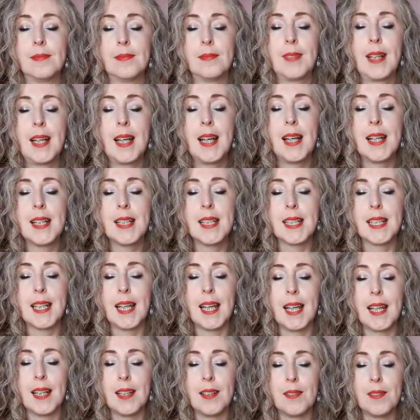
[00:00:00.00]
And
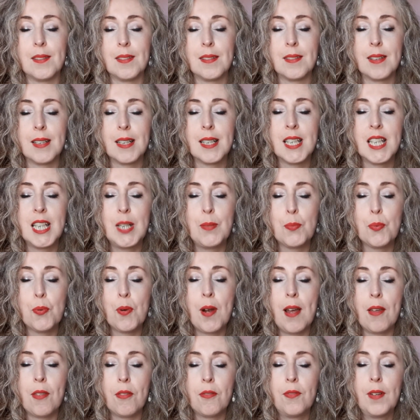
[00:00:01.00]
again, a deep
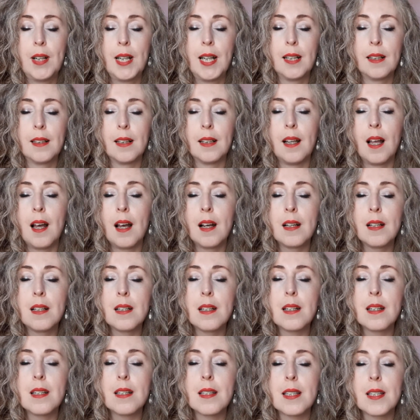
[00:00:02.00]
breath filling the
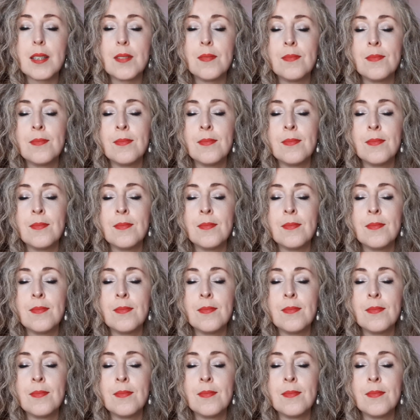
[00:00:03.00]
lungs.